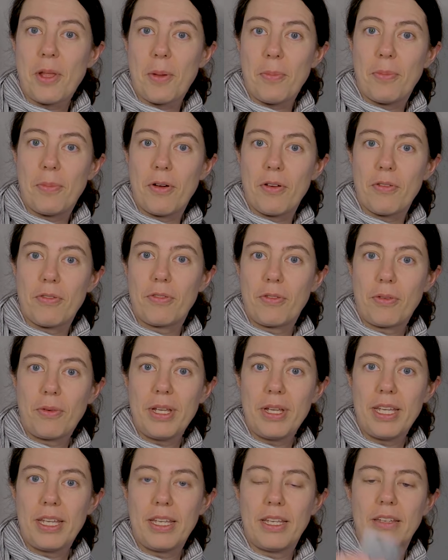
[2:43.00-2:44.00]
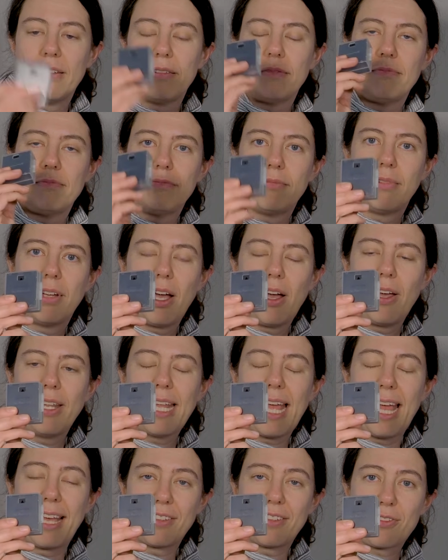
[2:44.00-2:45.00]
number 3,
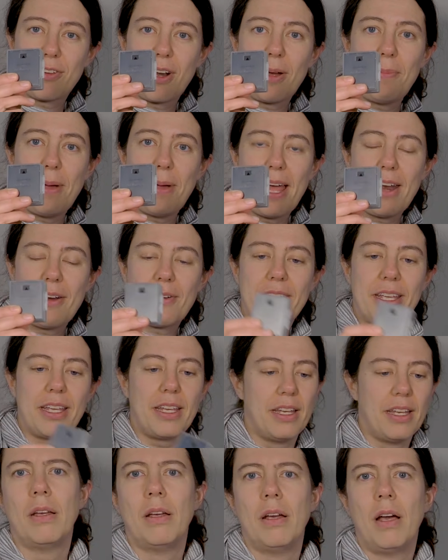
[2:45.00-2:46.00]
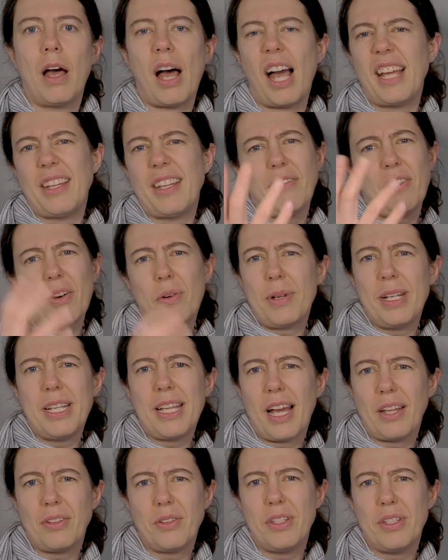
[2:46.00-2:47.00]
an extra battery. I never really
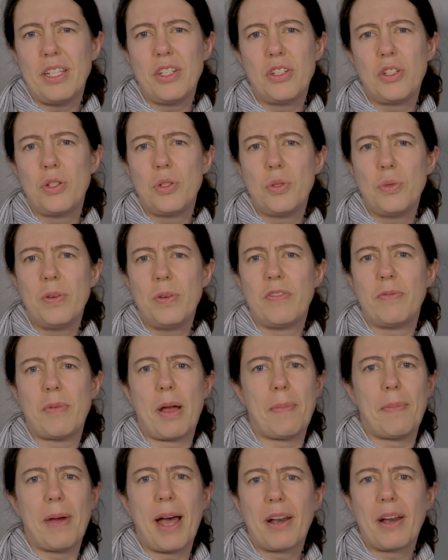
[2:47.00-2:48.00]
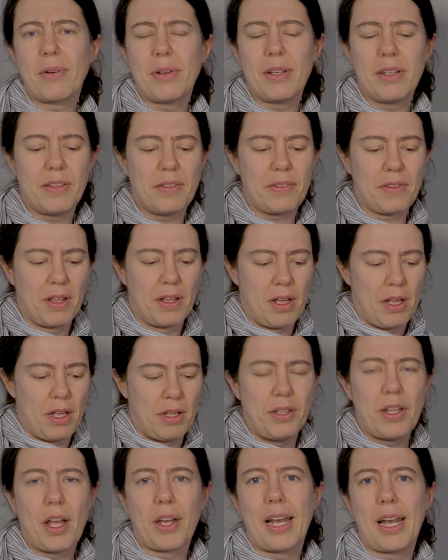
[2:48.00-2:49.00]
had an issue with my batteries
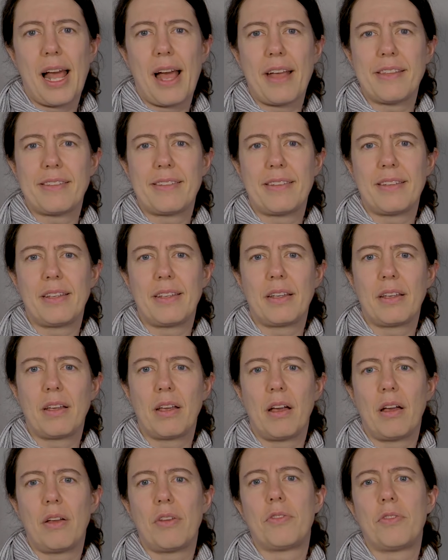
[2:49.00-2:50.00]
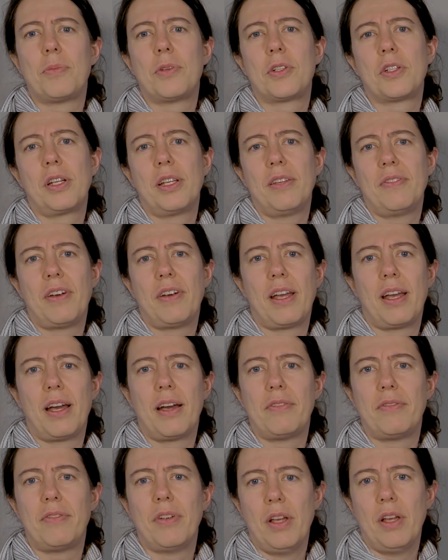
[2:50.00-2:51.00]
not lasting, especially if I
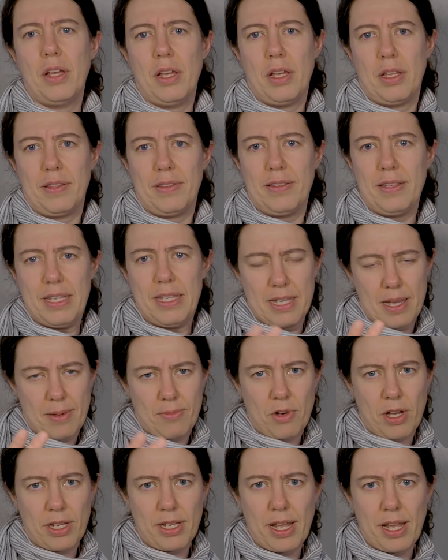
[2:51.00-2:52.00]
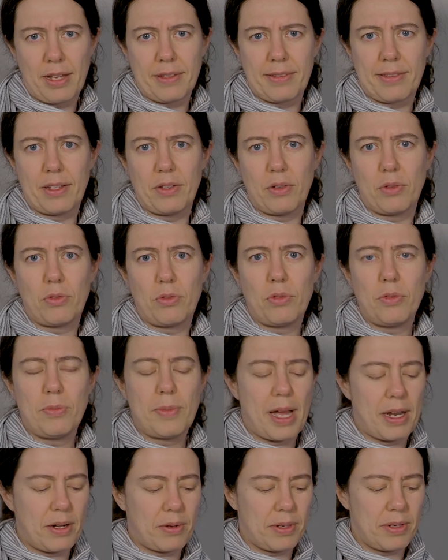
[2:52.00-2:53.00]
have the EM1X and the 2
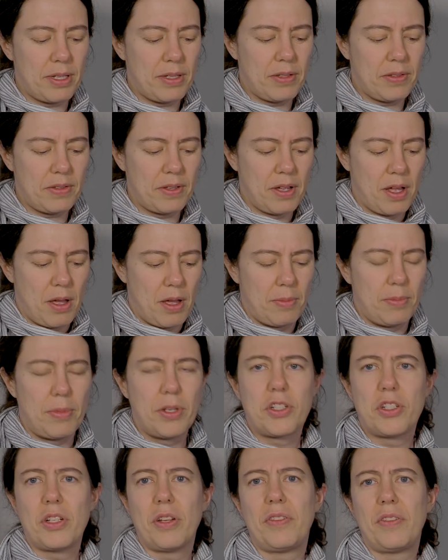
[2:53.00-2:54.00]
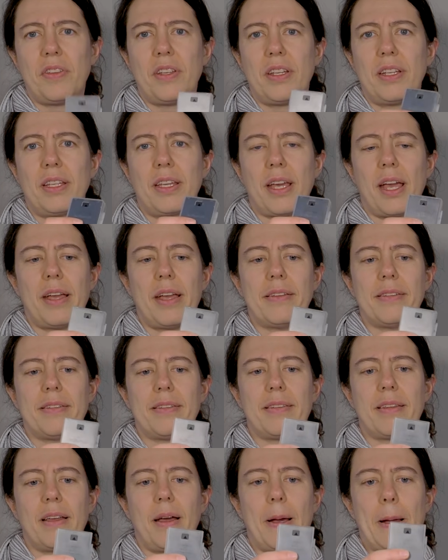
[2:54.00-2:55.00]
batteries, but just in
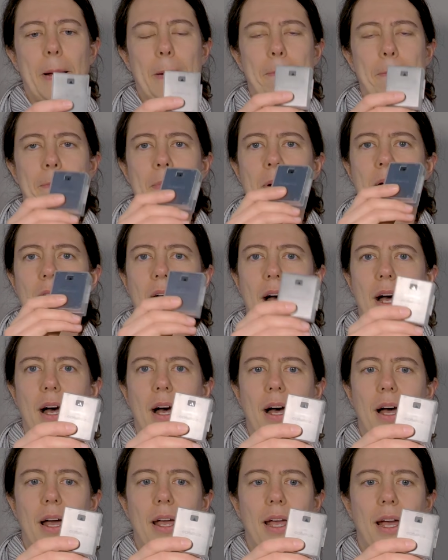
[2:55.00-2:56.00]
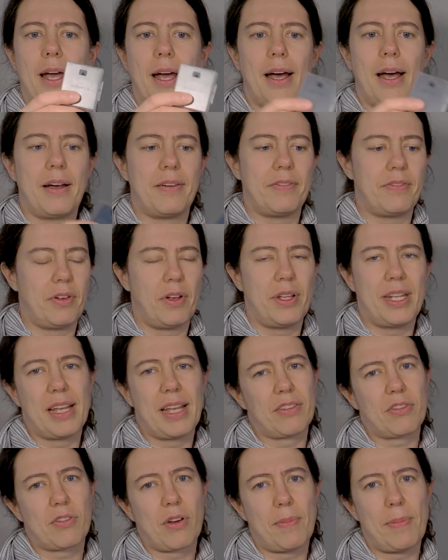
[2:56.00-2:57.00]
case, I have an
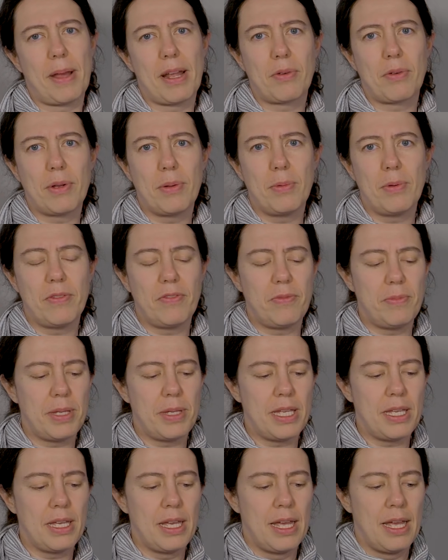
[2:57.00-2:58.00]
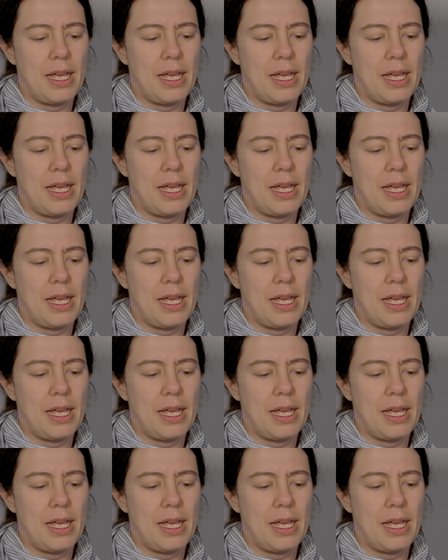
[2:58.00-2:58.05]
extra battery with me.